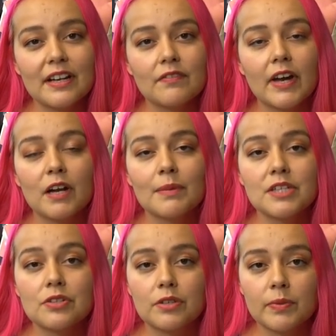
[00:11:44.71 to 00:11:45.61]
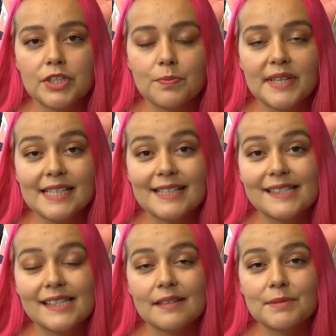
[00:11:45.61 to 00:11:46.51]
environmental enrichment
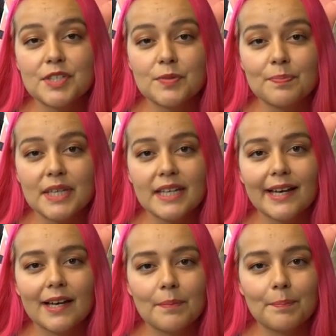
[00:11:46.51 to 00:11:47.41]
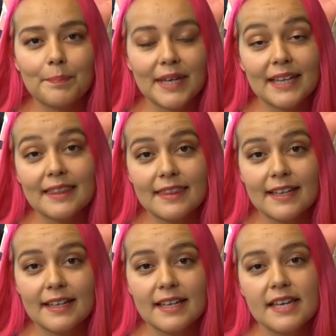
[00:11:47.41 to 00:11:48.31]
did seem to be a big
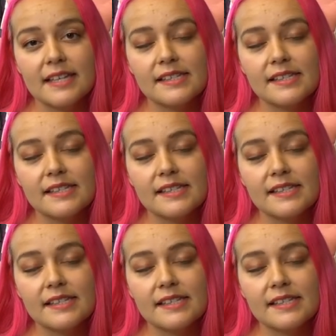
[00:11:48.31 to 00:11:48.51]
thing,